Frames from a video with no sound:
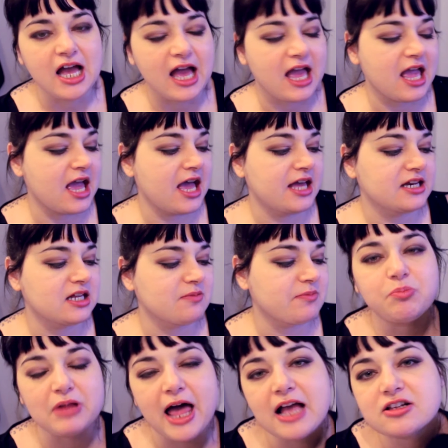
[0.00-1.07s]
and the
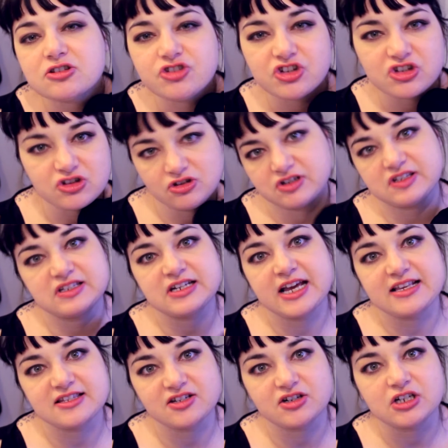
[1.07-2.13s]
black just looks
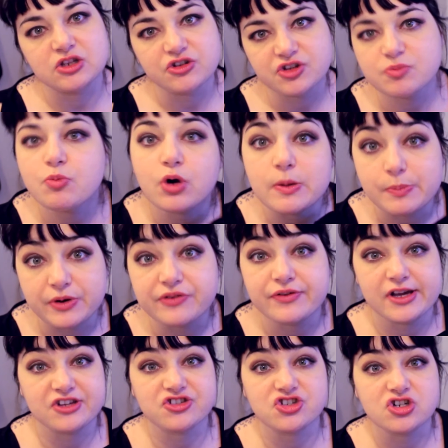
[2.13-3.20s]
nicer, it looks more
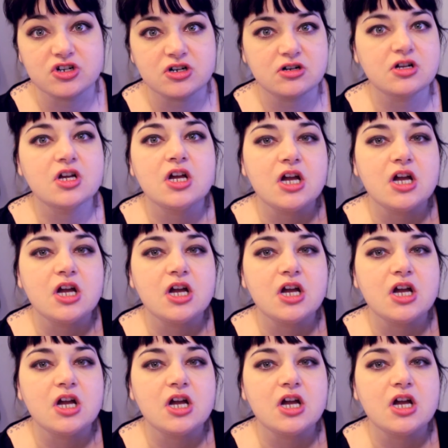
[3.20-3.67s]
professional,